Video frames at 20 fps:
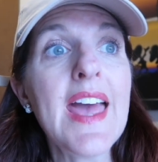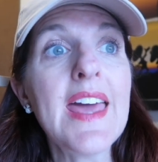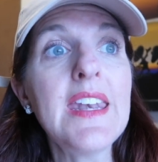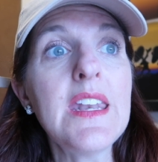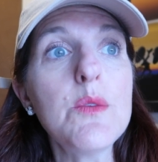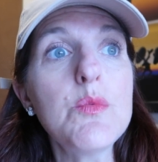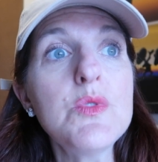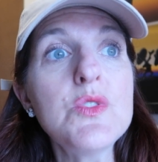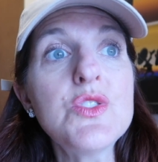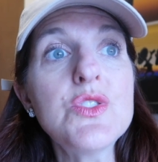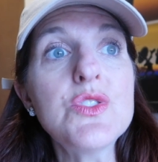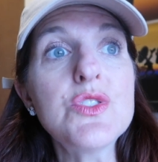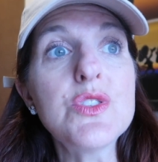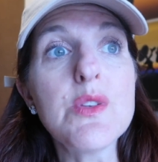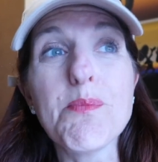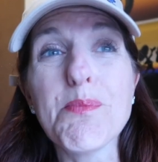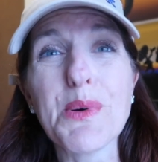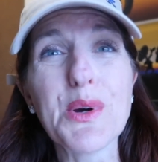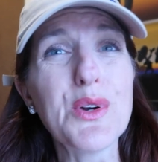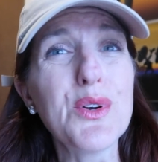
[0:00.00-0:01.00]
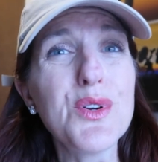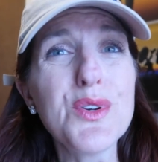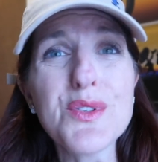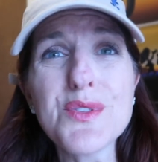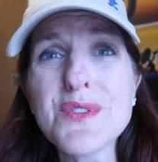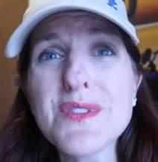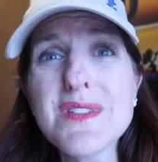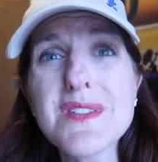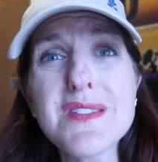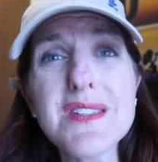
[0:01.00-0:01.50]
And it was the
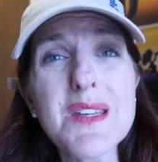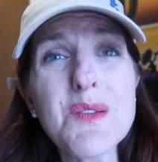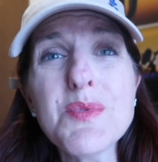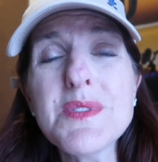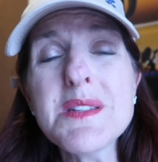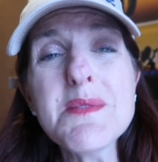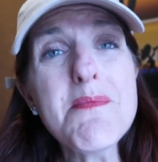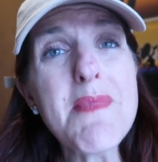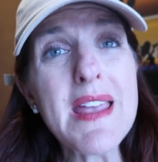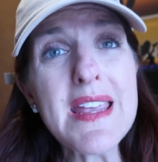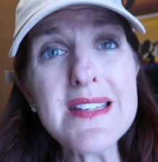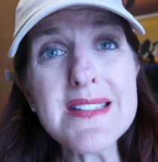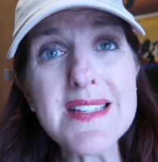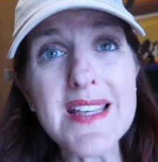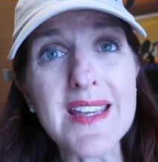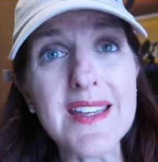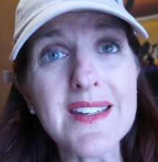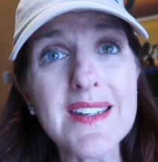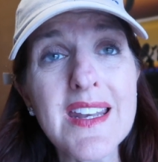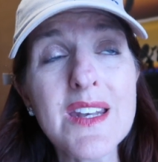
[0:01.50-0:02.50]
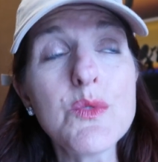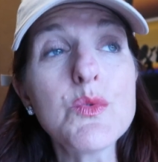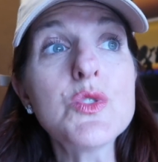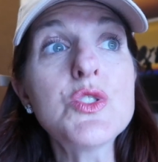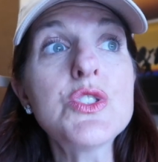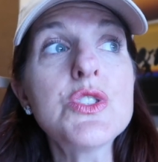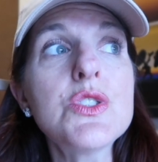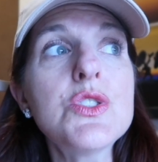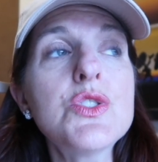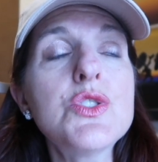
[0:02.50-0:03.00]
birds, it was amazing. And it
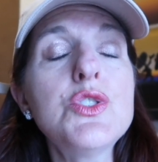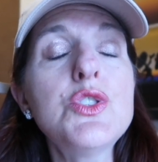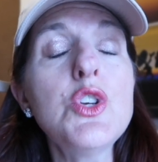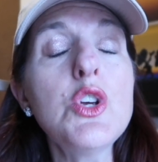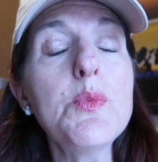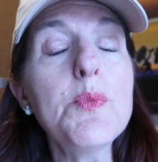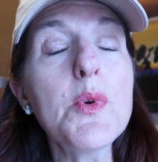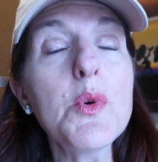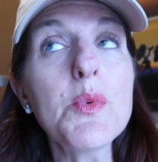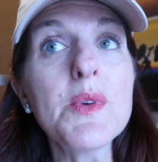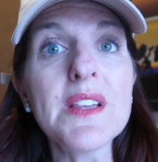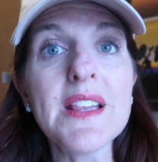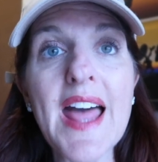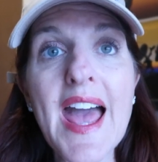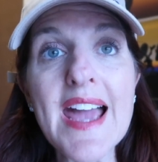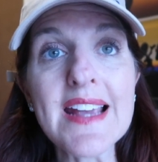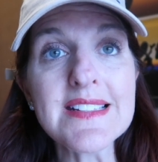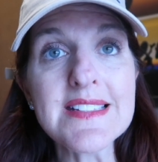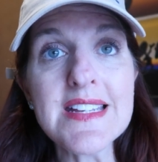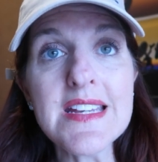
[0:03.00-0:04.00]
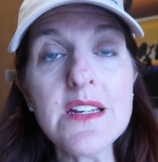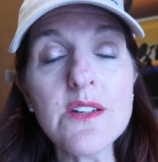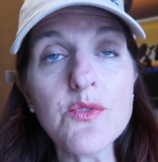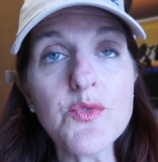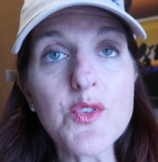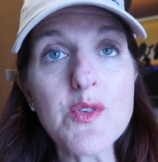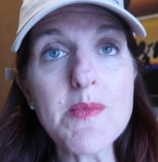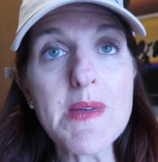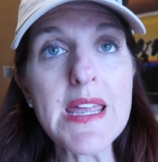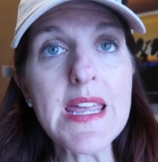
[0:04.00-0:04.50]
was just super relaxing
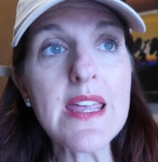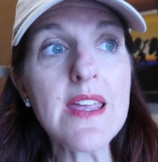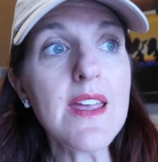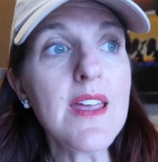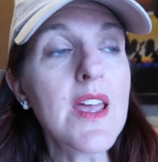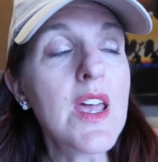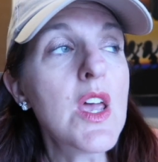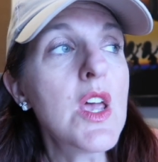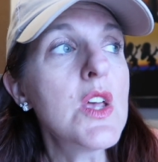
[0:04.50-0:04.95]
for me.